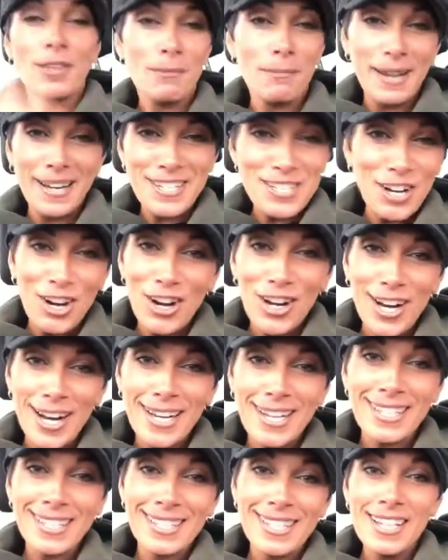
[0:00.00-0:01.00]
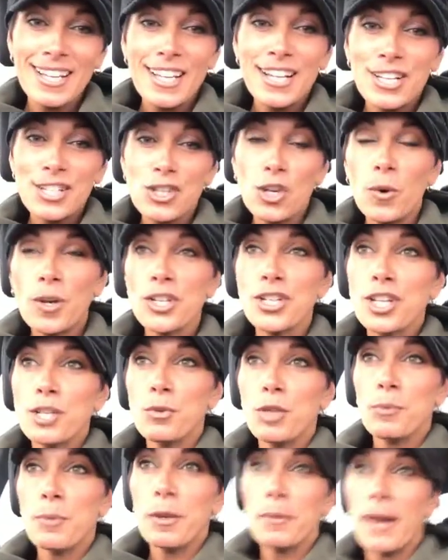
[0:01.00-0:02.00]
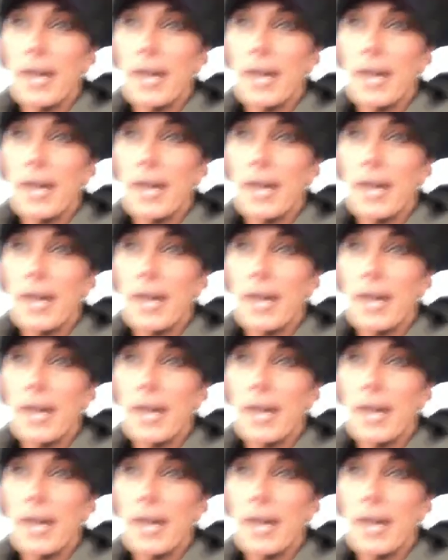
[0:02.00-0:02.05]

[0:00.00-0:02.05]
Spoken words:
my dog. Zoe, she's with me